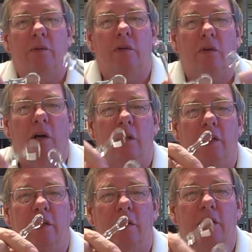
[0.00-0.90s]
So I'll
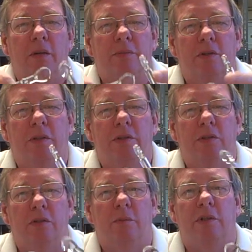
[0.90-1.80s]
heat the tips of these two